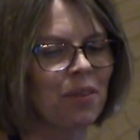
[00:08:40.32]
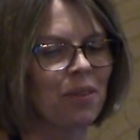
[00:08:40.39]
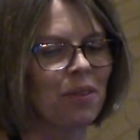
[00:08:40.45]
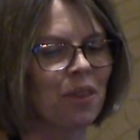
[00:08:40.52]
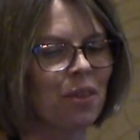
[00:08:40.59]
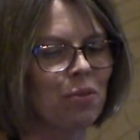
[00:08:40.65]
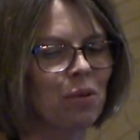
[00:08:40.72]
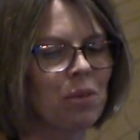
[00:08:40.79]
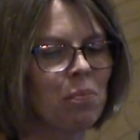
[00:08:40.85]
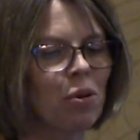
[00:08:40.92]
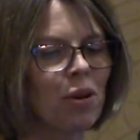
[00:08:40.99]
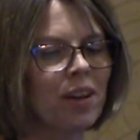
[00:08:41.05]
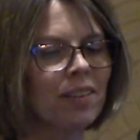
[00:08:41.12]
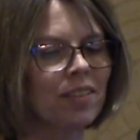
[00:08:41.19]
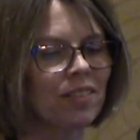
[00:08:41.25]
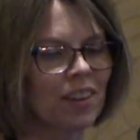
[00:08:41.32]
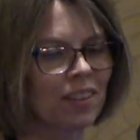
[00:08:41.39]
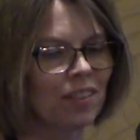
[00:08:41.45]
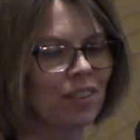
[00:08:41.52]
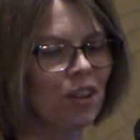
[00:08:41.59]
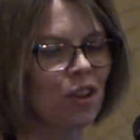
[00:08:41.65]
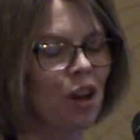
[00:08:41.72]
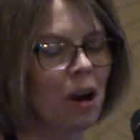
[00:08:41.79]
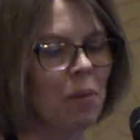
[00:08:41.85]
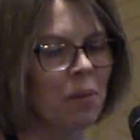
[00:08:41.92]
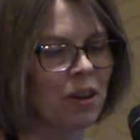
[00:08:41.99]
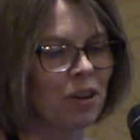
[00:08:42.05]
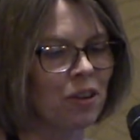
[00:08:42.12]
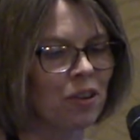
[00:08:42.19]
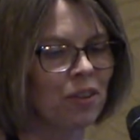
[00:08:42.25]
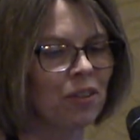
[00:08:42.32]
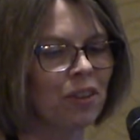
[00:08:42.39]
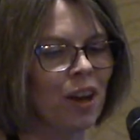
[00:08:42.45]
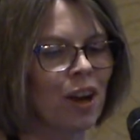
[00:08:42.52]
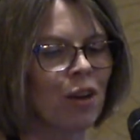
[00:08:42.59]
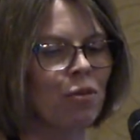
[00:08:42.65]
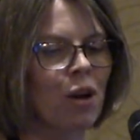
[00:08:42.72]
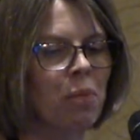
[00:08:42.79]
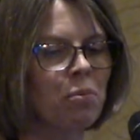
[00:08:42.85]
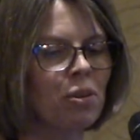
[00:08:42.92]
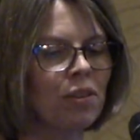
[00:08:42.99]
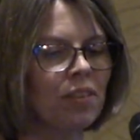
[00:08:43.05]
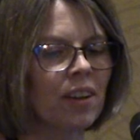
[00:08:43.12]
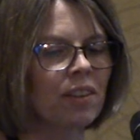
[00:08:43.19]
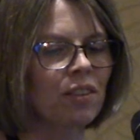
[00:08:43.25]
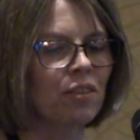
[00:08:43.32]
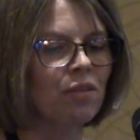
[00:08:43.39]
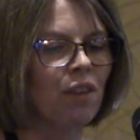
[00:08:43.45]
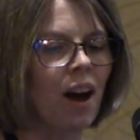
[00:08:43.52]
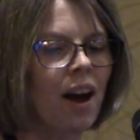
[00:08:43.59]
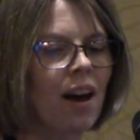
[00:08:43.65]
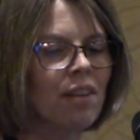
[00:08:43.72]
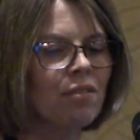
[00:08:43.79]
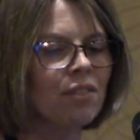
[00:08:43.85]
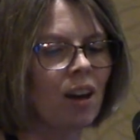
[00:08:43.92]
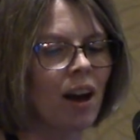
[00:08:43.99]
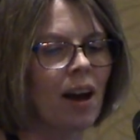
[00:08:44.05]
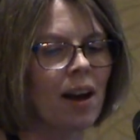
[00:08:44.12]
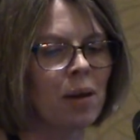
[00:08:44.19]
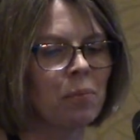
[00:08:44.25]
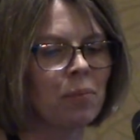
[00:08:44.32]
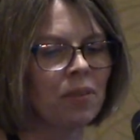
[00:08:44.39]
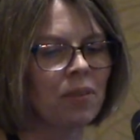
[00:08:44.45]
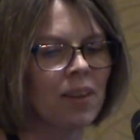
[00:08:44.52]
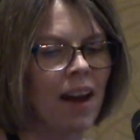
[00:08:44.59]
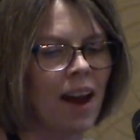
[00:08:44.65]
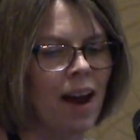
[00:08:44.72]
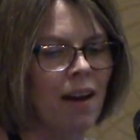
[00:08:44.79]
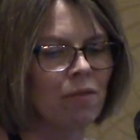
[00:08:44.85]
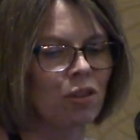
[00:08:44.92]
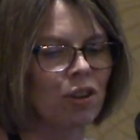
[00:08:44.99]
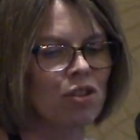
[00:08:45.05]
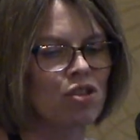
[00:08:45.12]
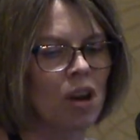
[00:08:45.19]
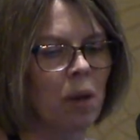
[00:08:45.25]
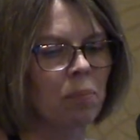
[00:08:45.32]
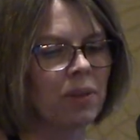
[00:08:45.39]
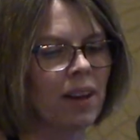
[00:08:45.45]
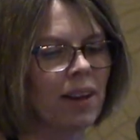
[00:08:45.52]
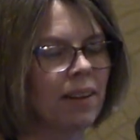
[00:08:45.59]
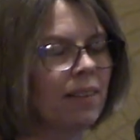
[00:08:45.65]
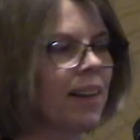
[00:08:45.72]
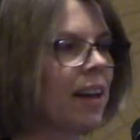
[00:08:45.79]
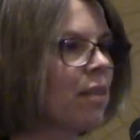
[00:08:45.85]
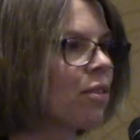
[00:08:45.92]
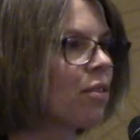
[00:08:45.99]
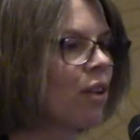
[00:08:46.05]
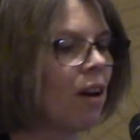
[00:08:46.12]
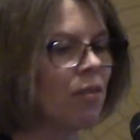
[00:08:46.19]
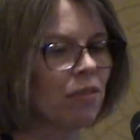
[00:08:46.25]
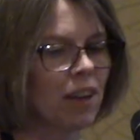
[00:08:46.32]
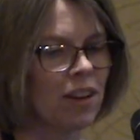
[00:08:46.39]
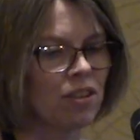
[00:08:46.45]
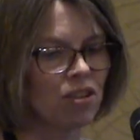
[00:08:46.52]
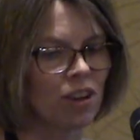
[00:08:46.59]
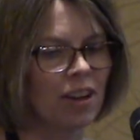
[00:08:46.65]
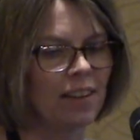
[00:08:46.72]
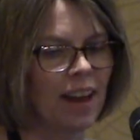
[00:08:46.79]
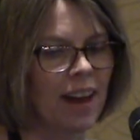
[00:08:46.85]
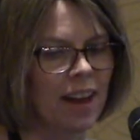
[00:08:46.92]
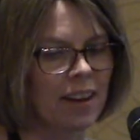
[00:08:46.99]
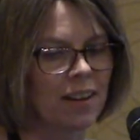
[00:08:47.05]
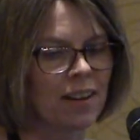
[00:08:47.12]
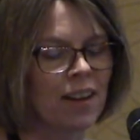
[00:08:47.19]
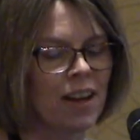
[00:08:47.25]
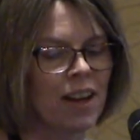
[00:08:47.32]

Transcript: The 3.6 kilometers represents 5 times the average uptake length of nitrate N.